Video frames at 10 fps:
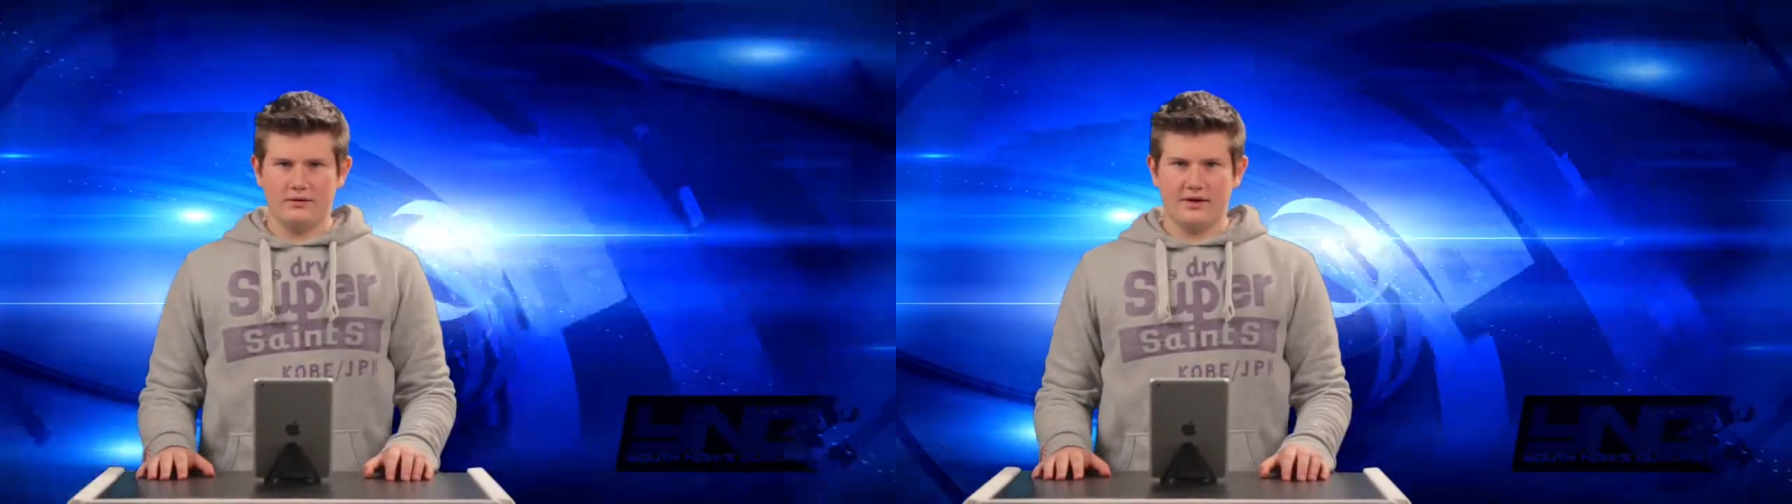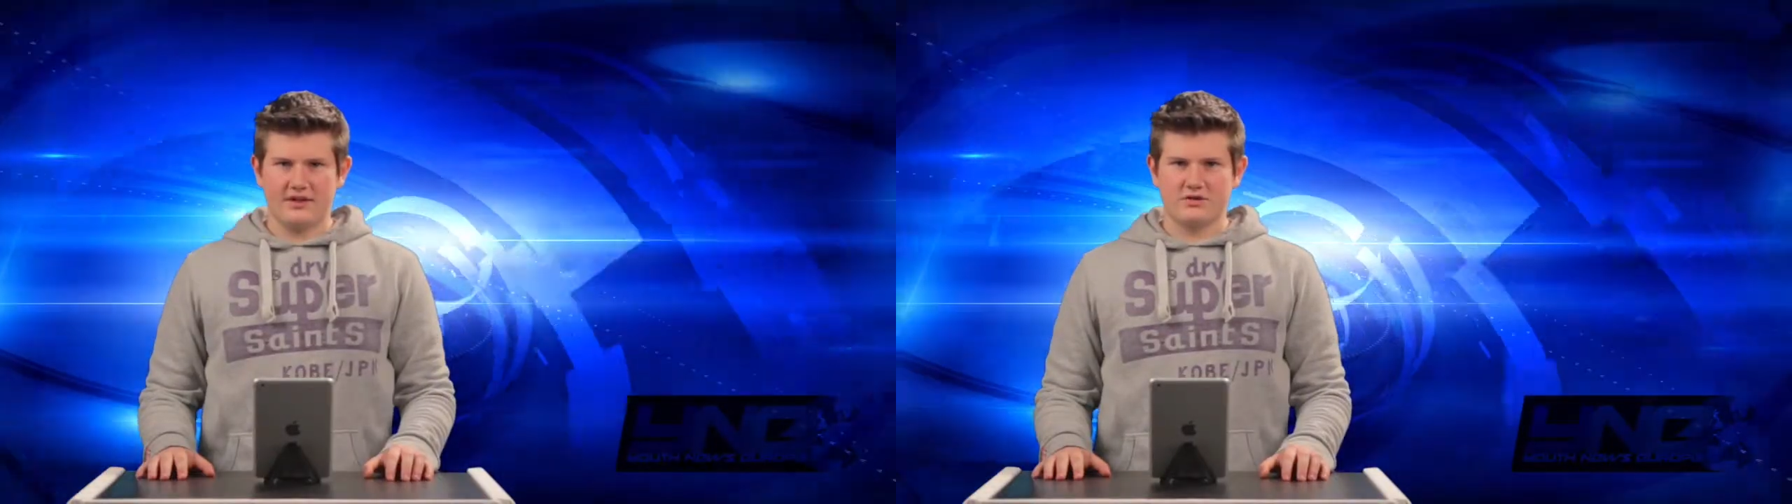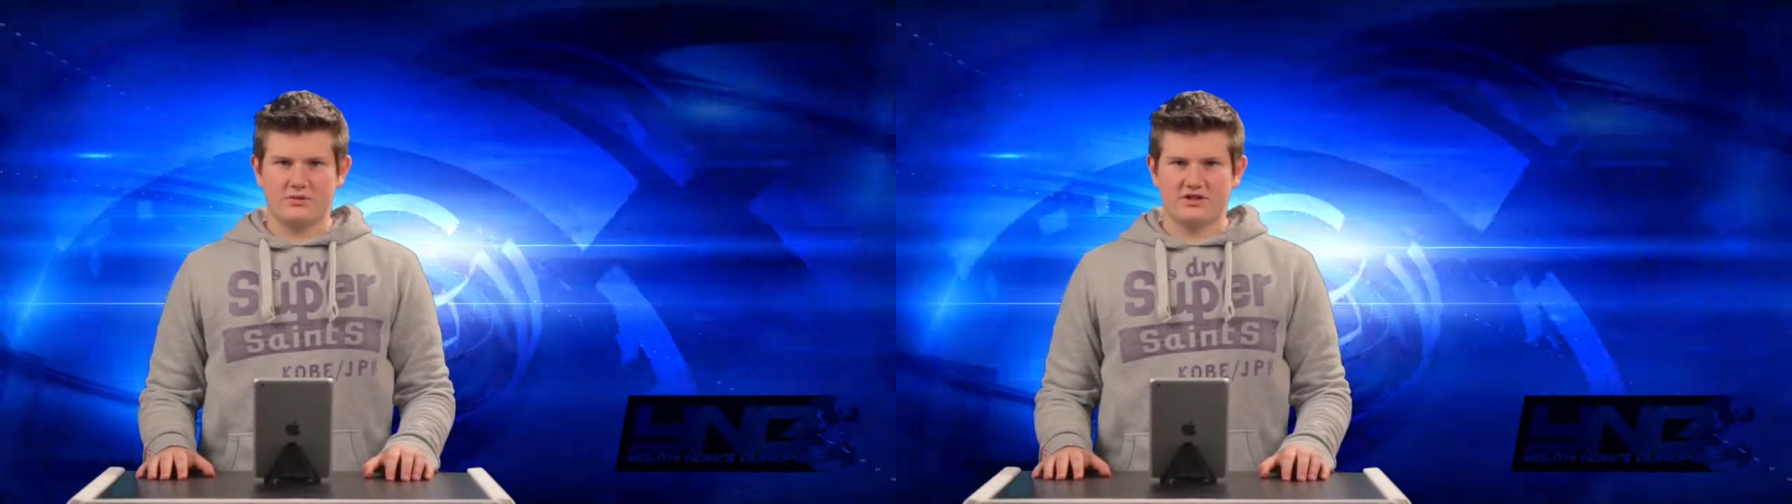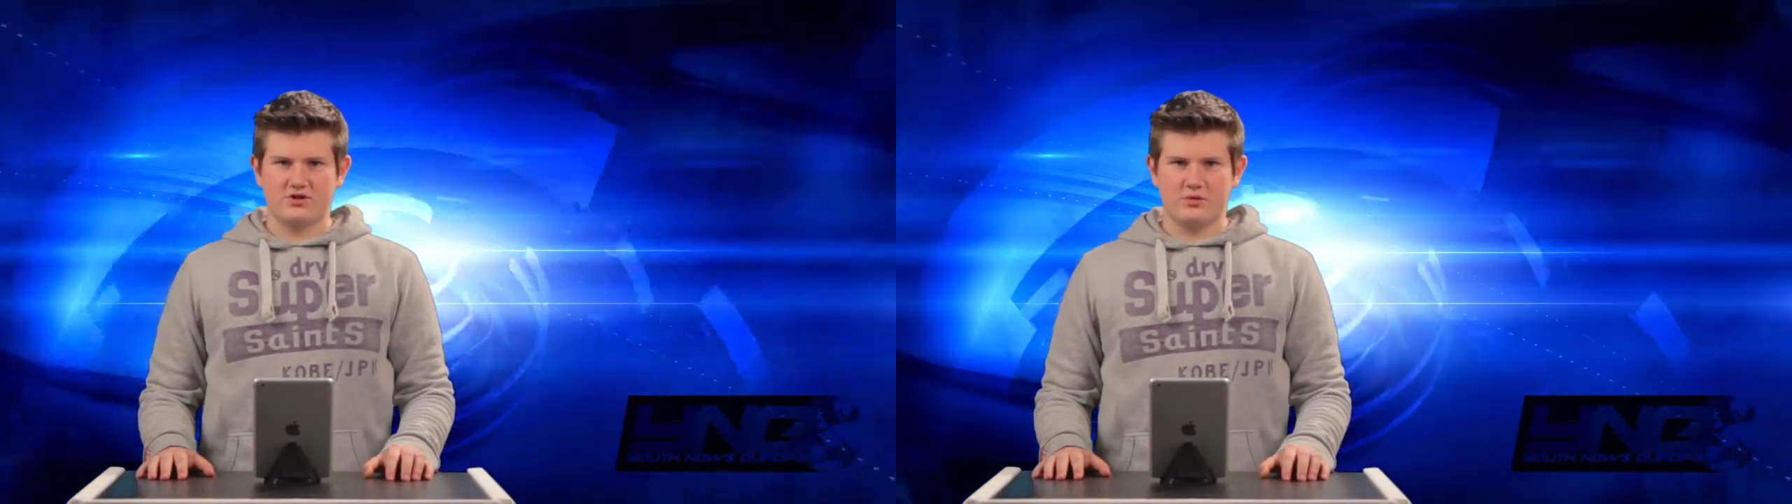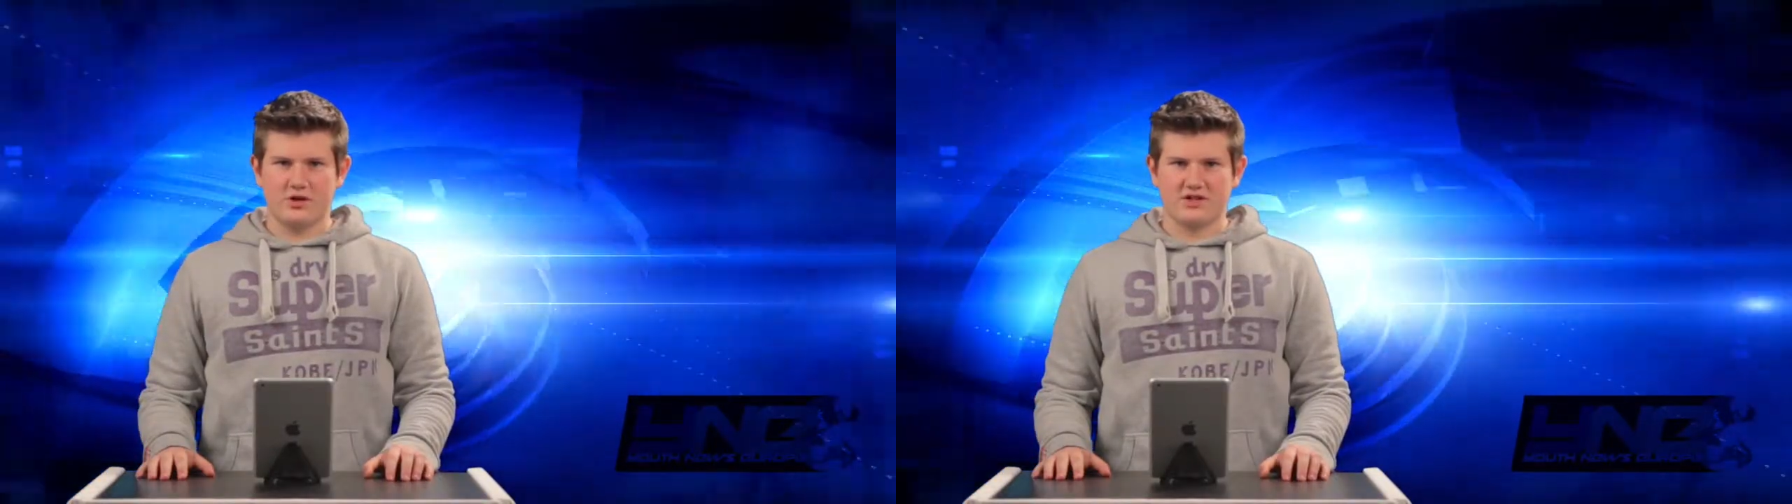The next
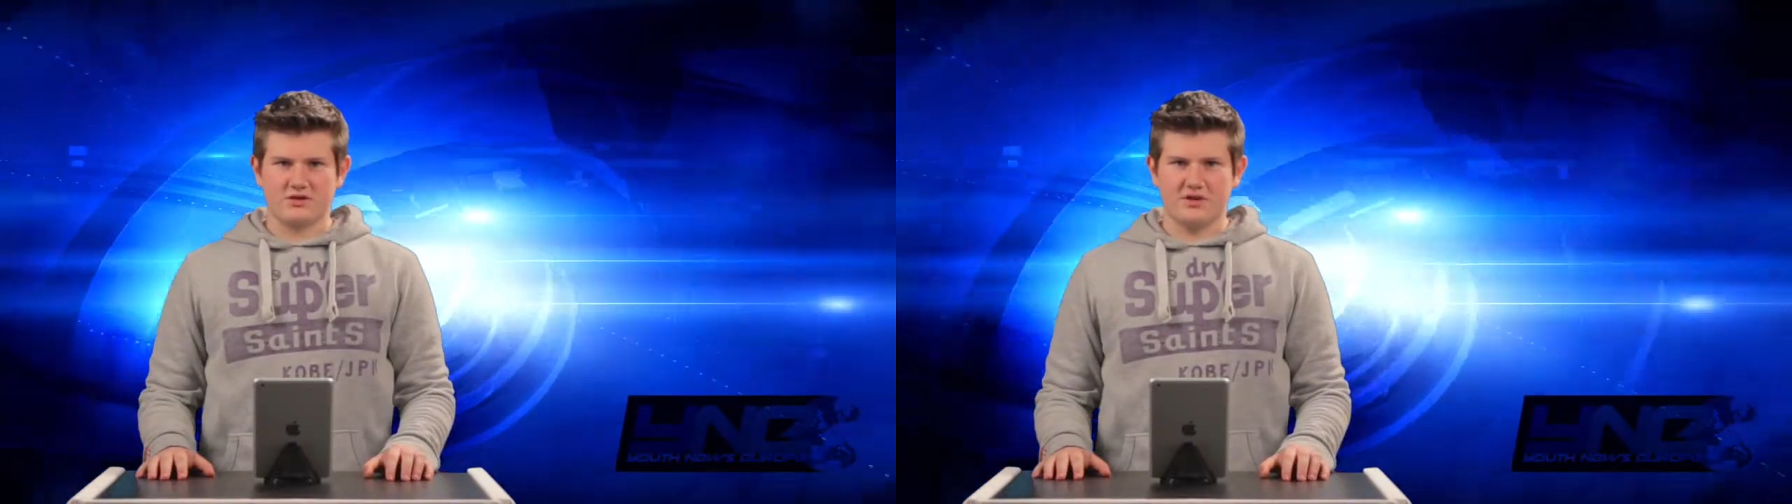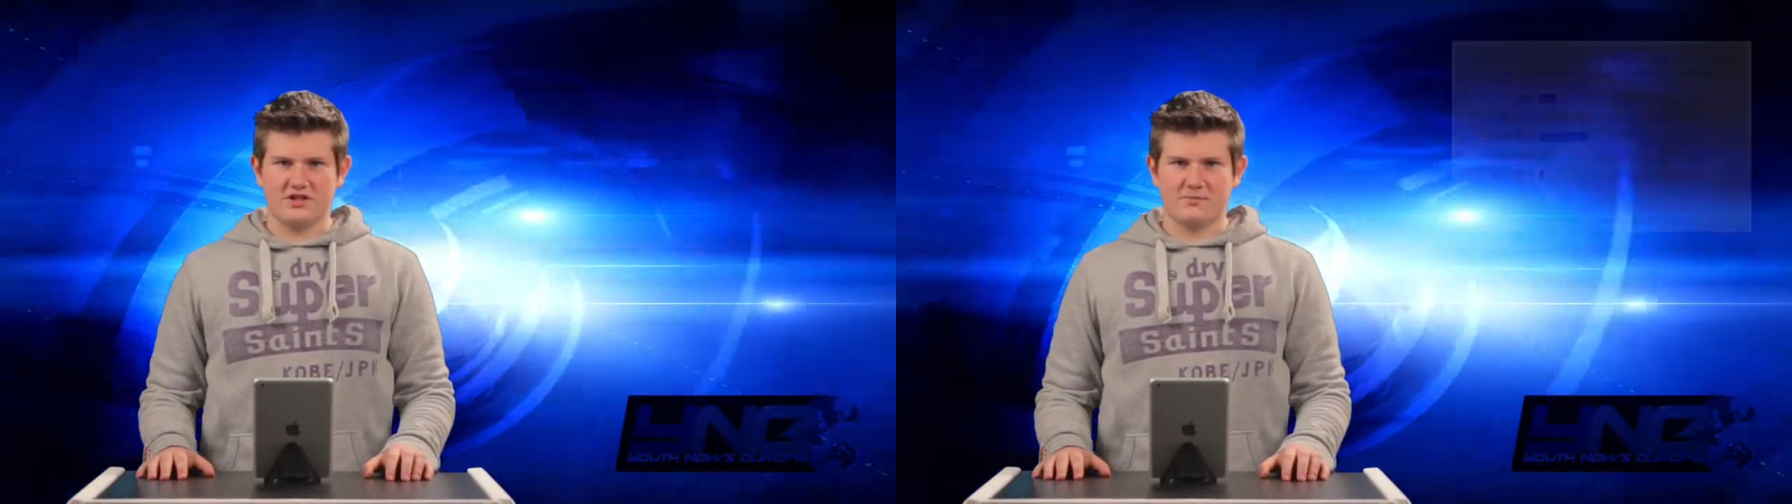question was What